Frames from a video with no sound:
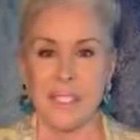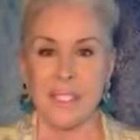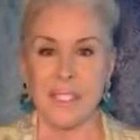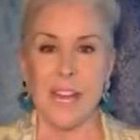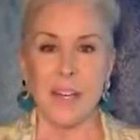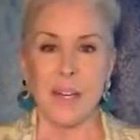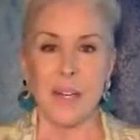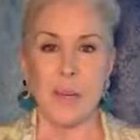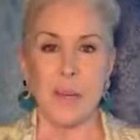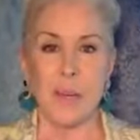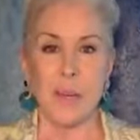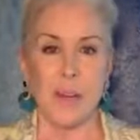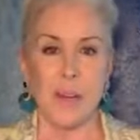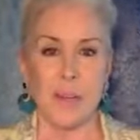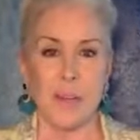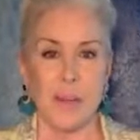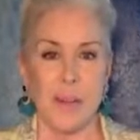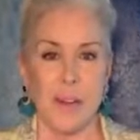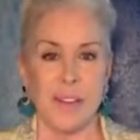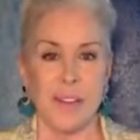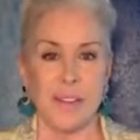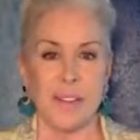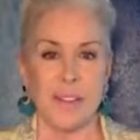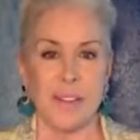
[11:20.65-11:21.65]
Category
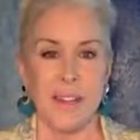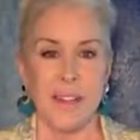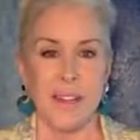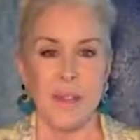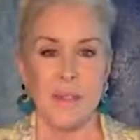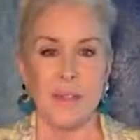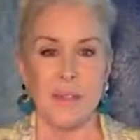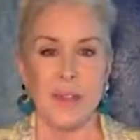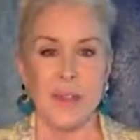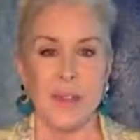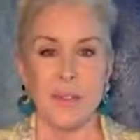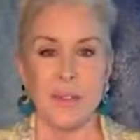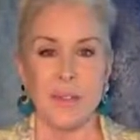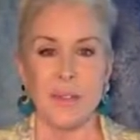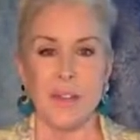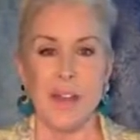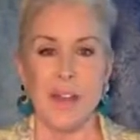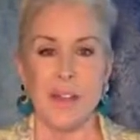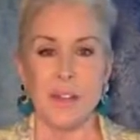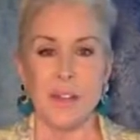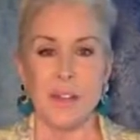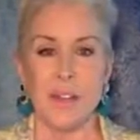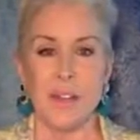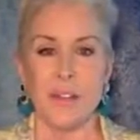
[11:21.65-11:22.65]
1, Master
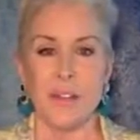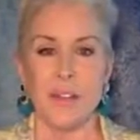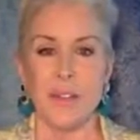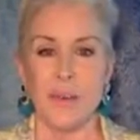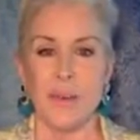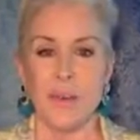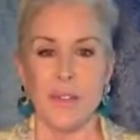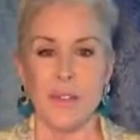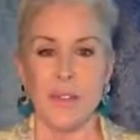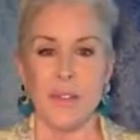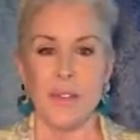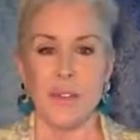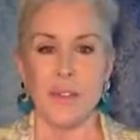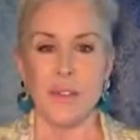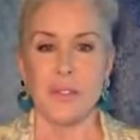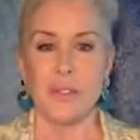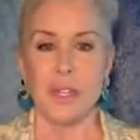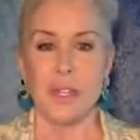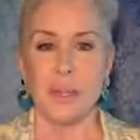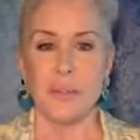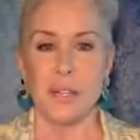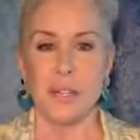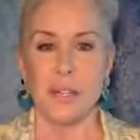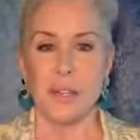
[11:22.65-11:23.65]
Life Coach, Cornerstone
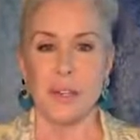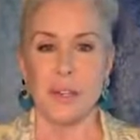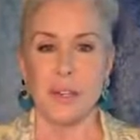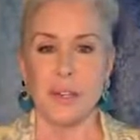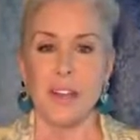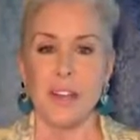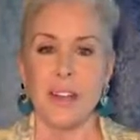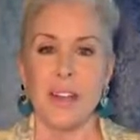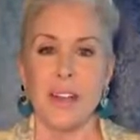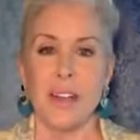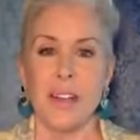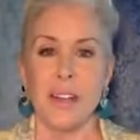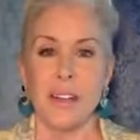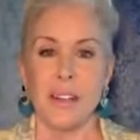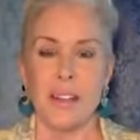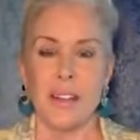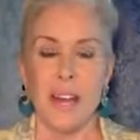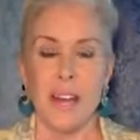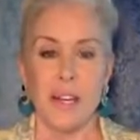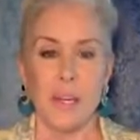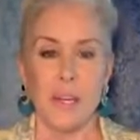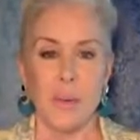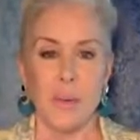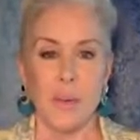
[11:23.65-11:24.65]
Team Leader.
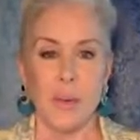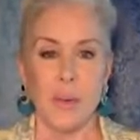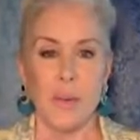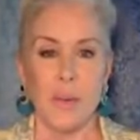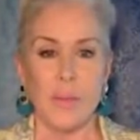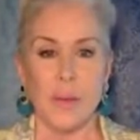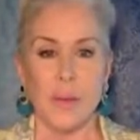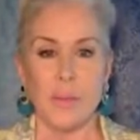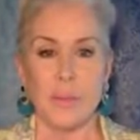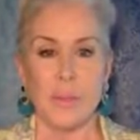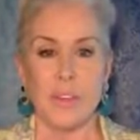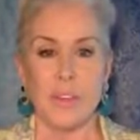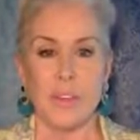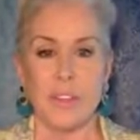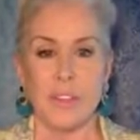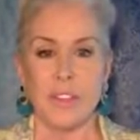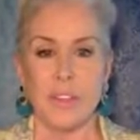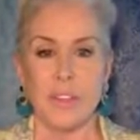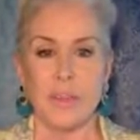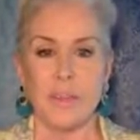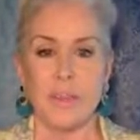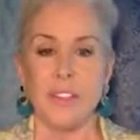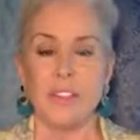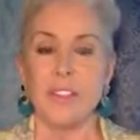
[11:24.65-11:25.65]
Category 1
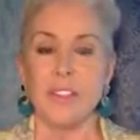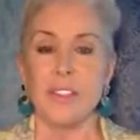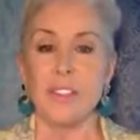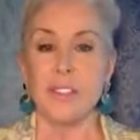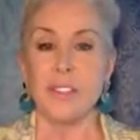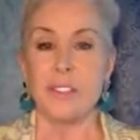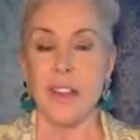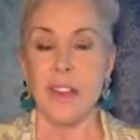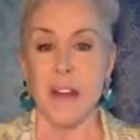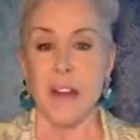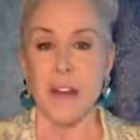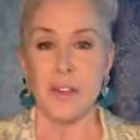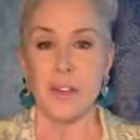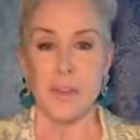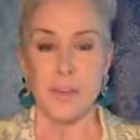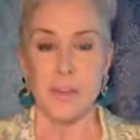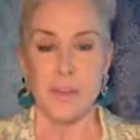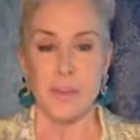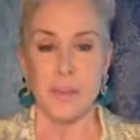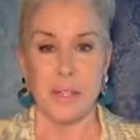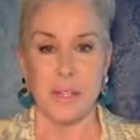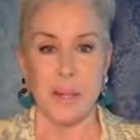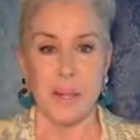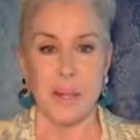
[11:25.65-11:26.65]
participants desire to
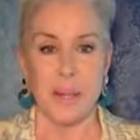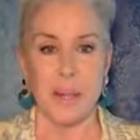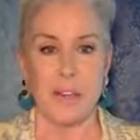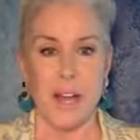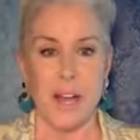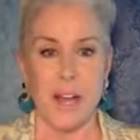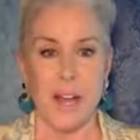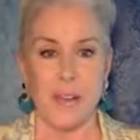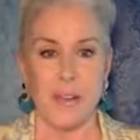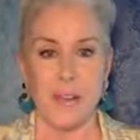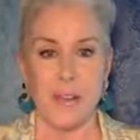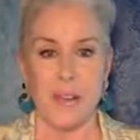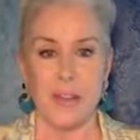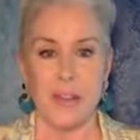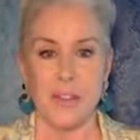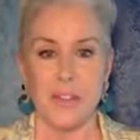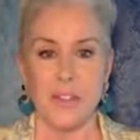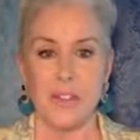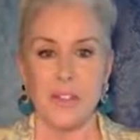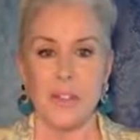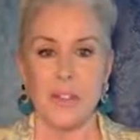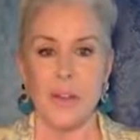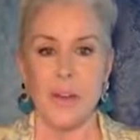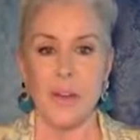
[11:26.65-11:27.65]
become a life coach
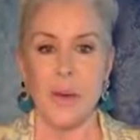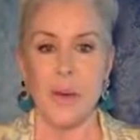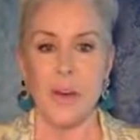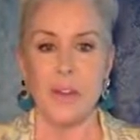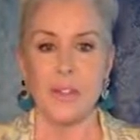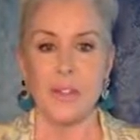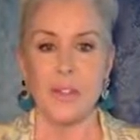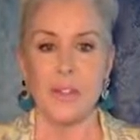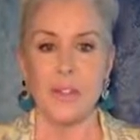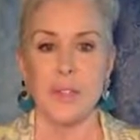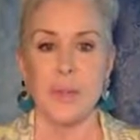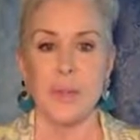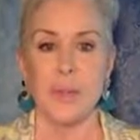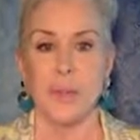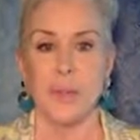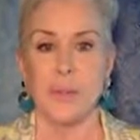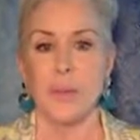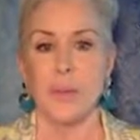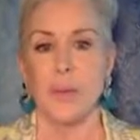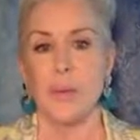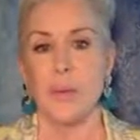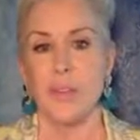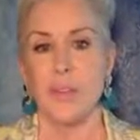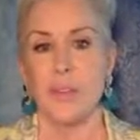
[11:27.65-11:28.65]
and go on to build
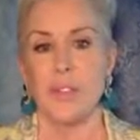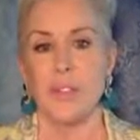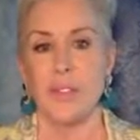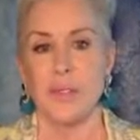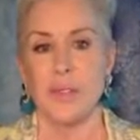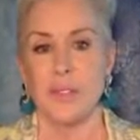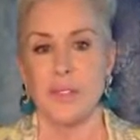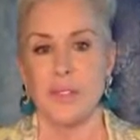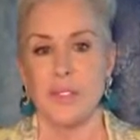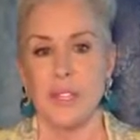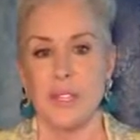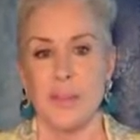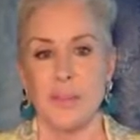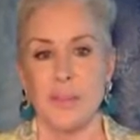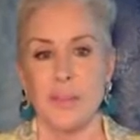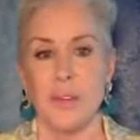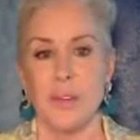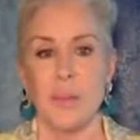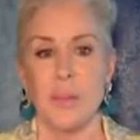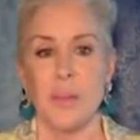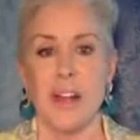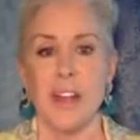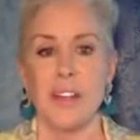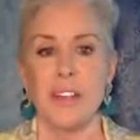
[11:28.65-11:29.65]
a Cornerstone team,
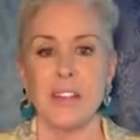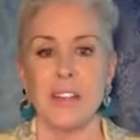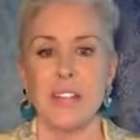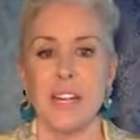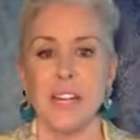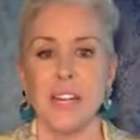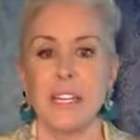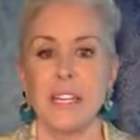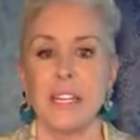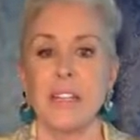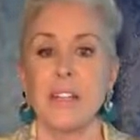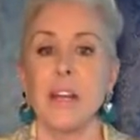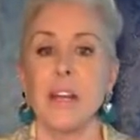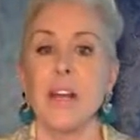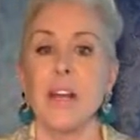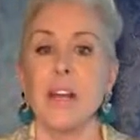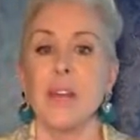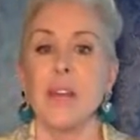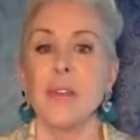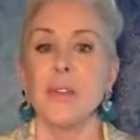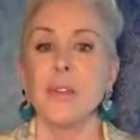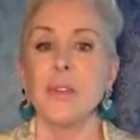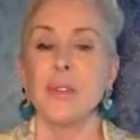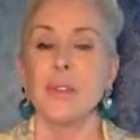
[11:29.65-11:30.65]
thereby attaining
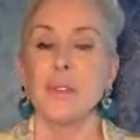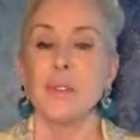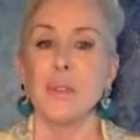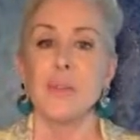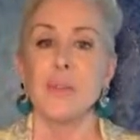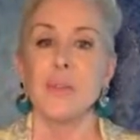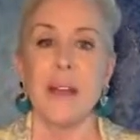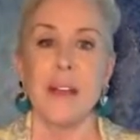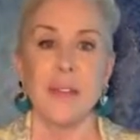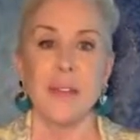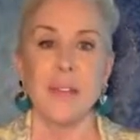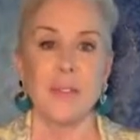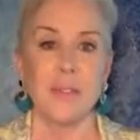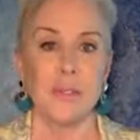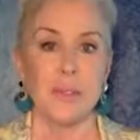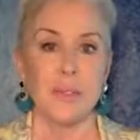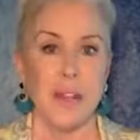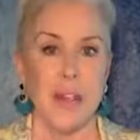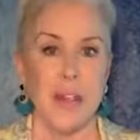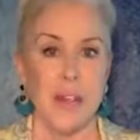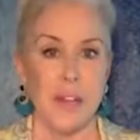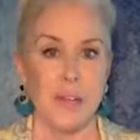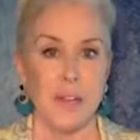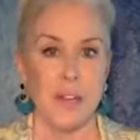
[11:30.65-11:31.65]
their new Master
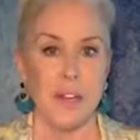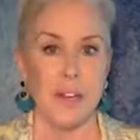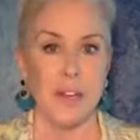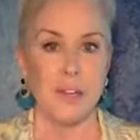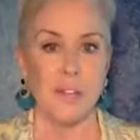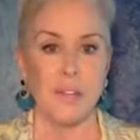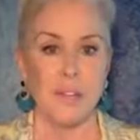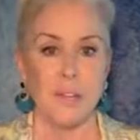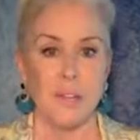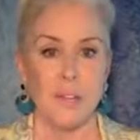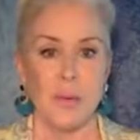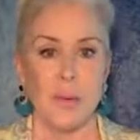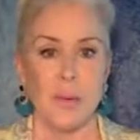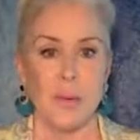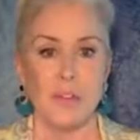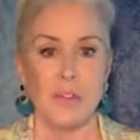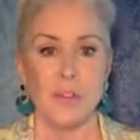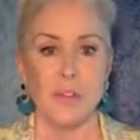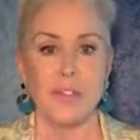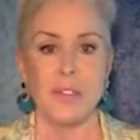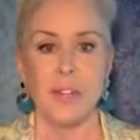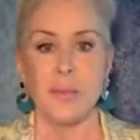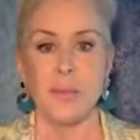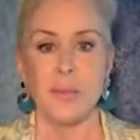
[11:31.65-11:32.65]
Life Coach and
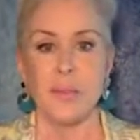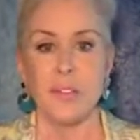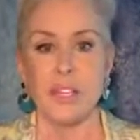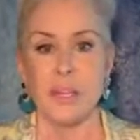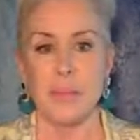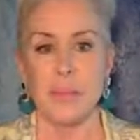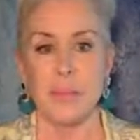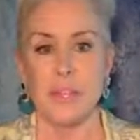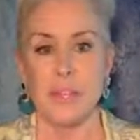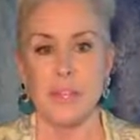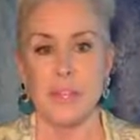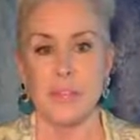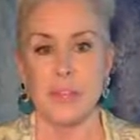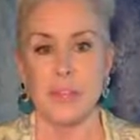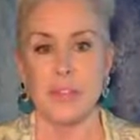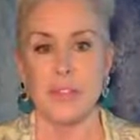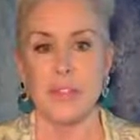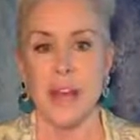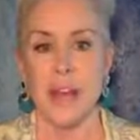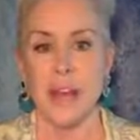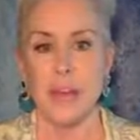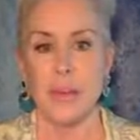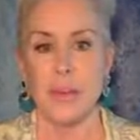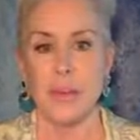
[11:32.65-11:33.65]
Cornerstone Team Leader
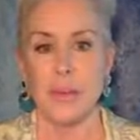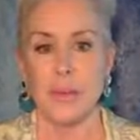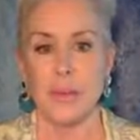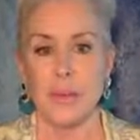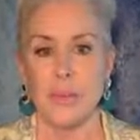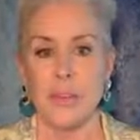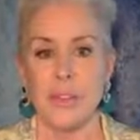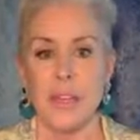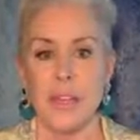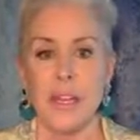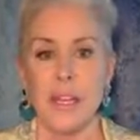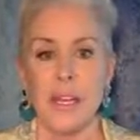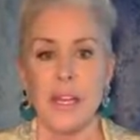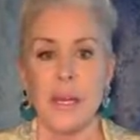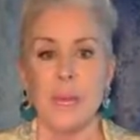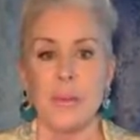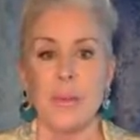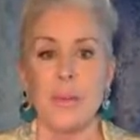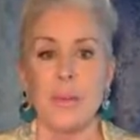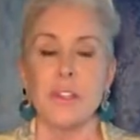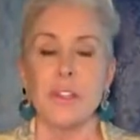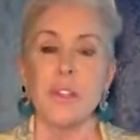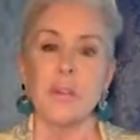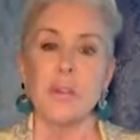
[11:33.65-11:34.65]
titles.
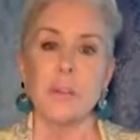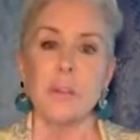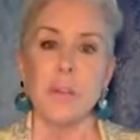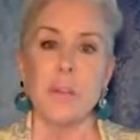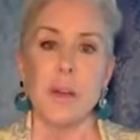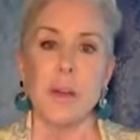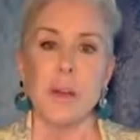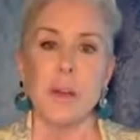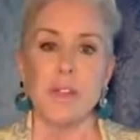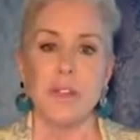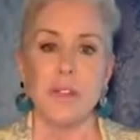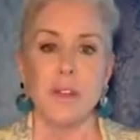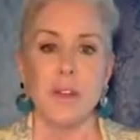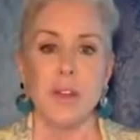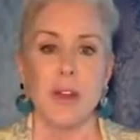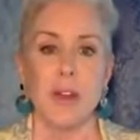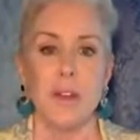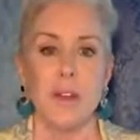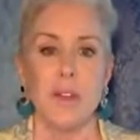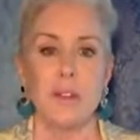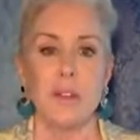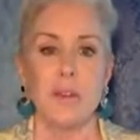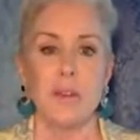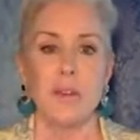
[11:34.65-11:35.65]
With this promotion
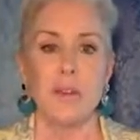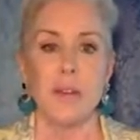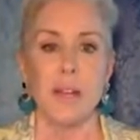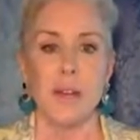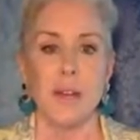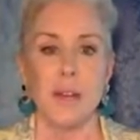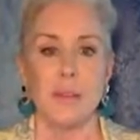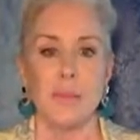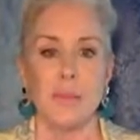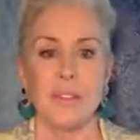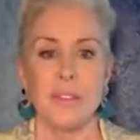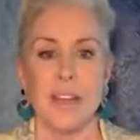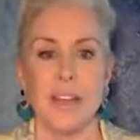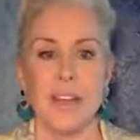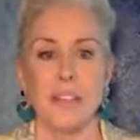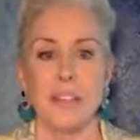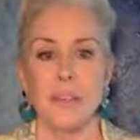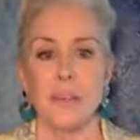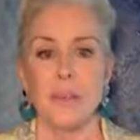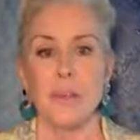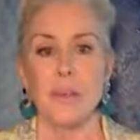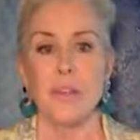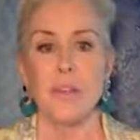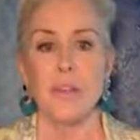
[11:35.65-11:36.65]
also comes a
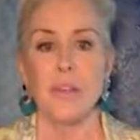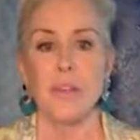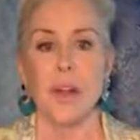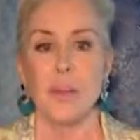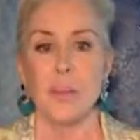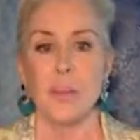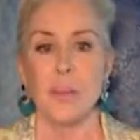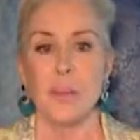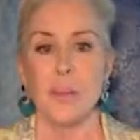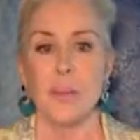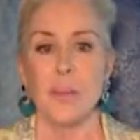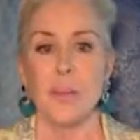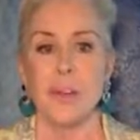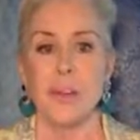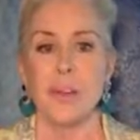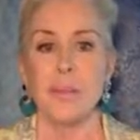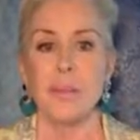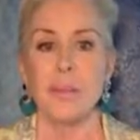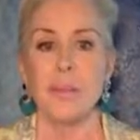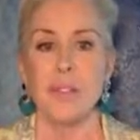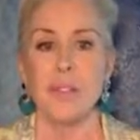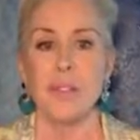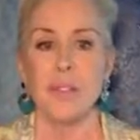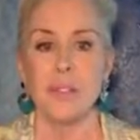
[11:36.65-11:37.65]
$200 per month
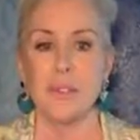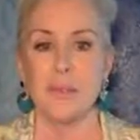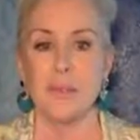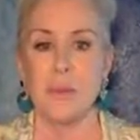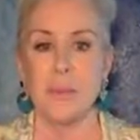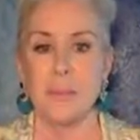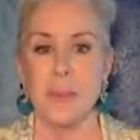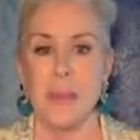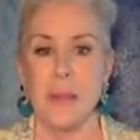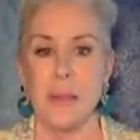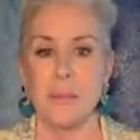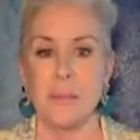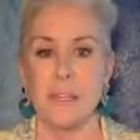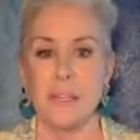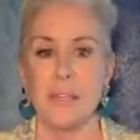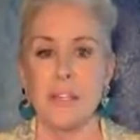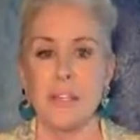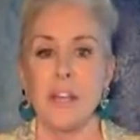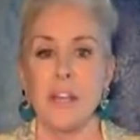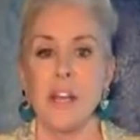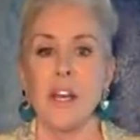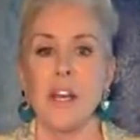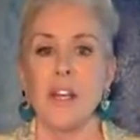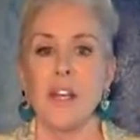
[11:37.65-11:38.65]
ministry payment
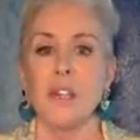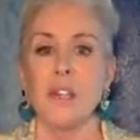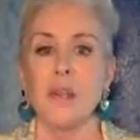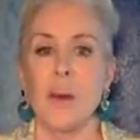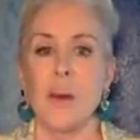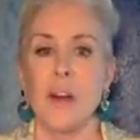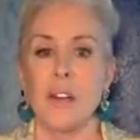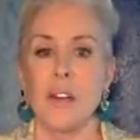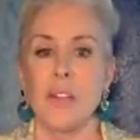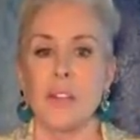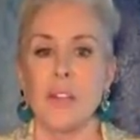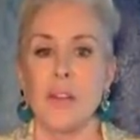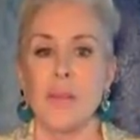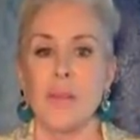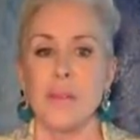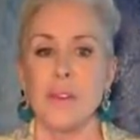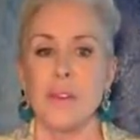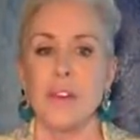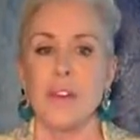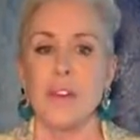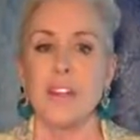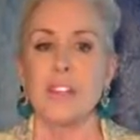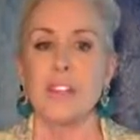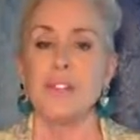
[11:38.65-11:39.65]
to watch
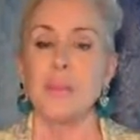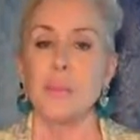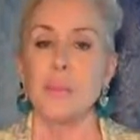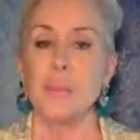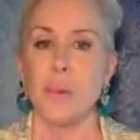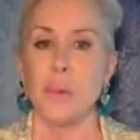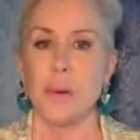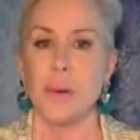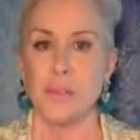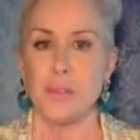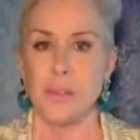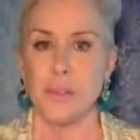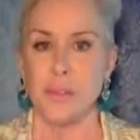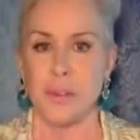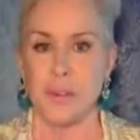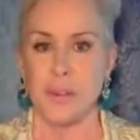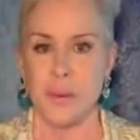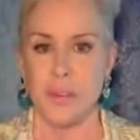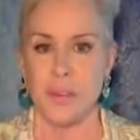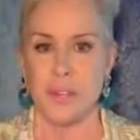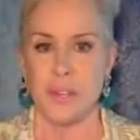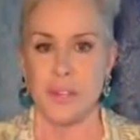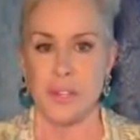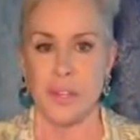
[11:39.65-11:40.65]
over and support their
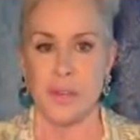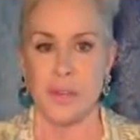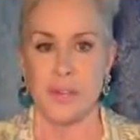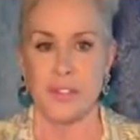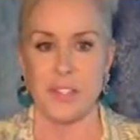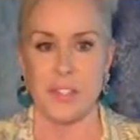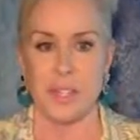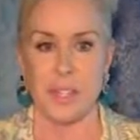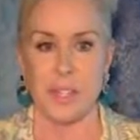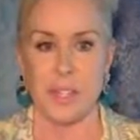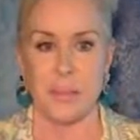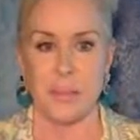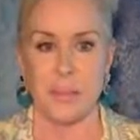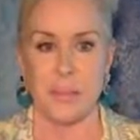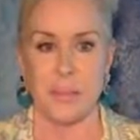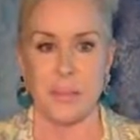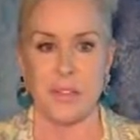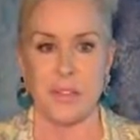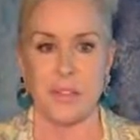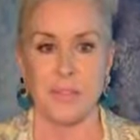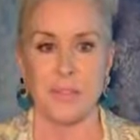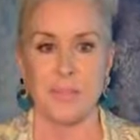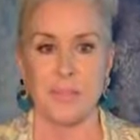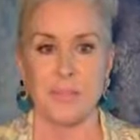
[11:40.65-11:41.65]
Cornerstone
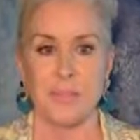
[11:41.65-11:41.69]
teams.